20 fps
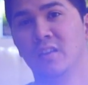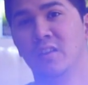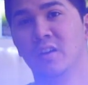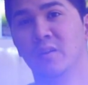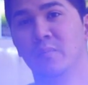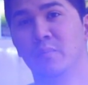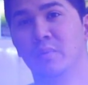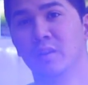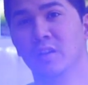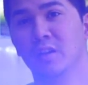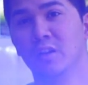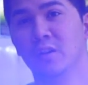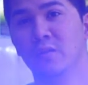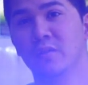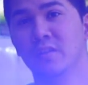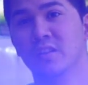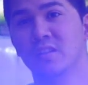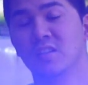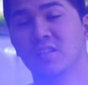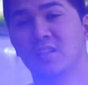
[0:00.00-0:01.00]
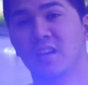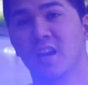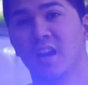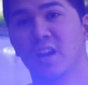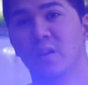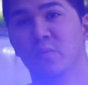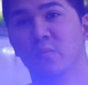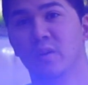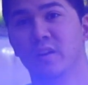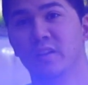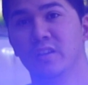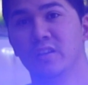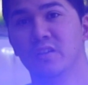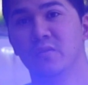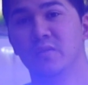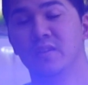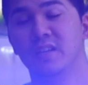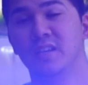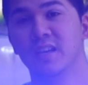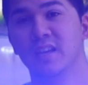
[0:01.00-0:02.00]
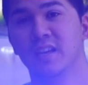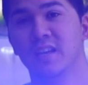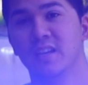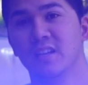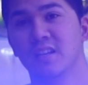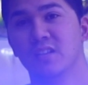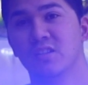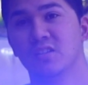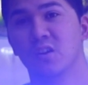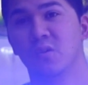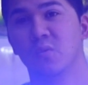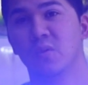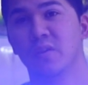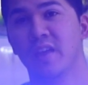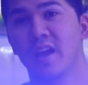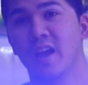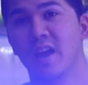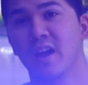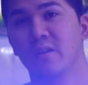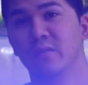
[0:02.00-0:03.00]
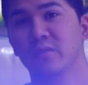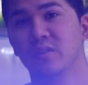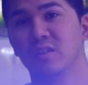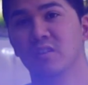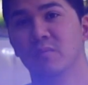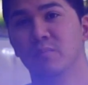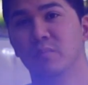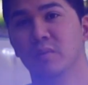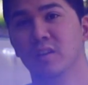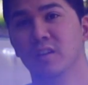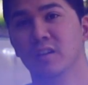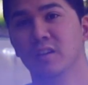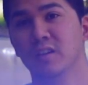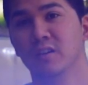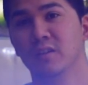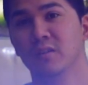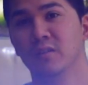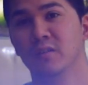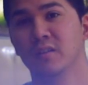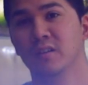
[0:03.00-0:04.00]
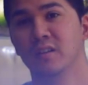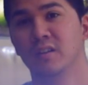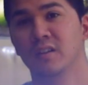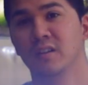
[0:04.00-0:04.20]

the blue, and this is kind of what you get. So without the blue,